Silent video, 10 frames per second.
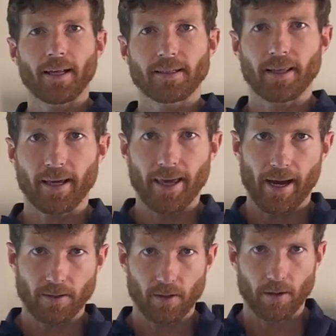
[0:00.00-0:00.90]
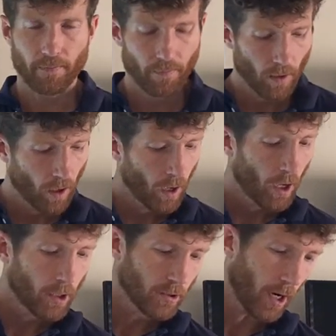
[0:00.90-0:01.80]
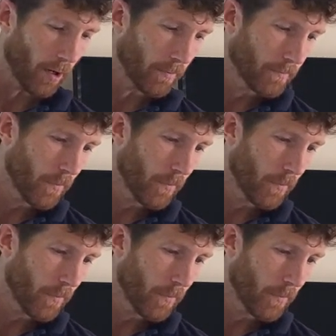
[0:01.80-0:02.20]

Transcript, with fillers: into the castle. So,